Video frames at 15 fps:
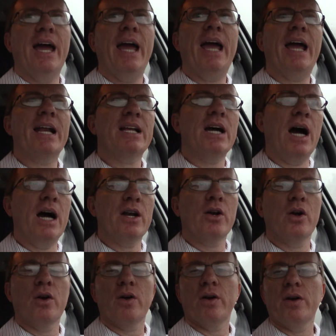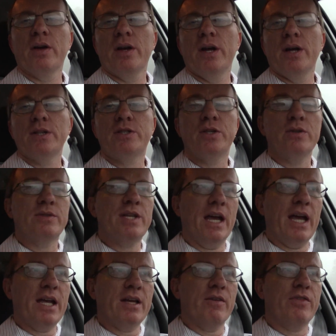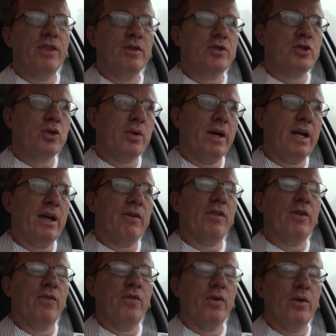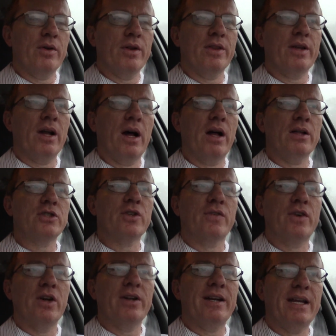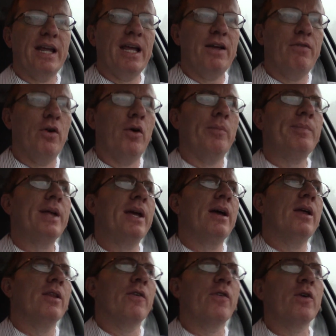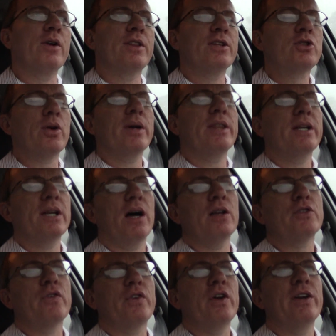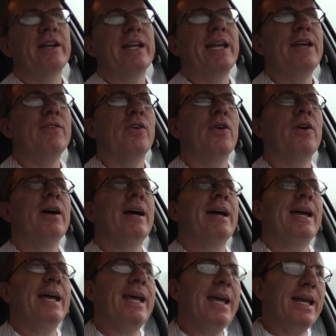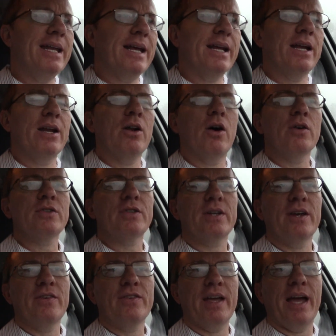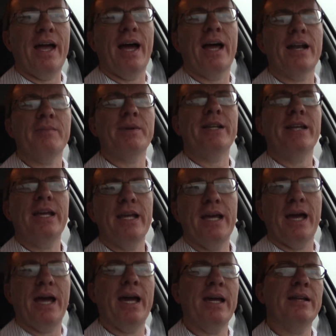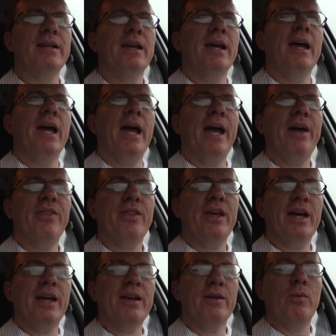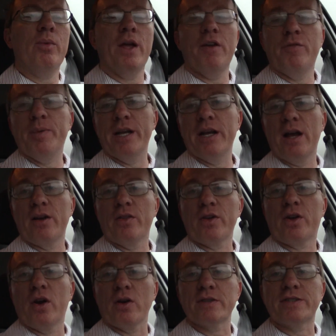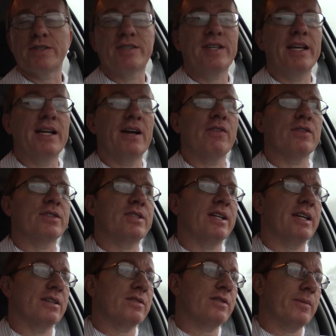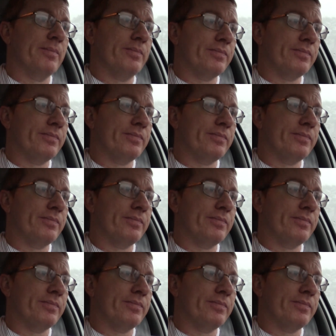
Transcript: and got her to take of the tree of the fruit of the knowledge of good and evil, the fruit of the tree of the knowledge of good and evil, eat it, and also give to Adam, and he ate. And then we've been under the curse of sin ever since.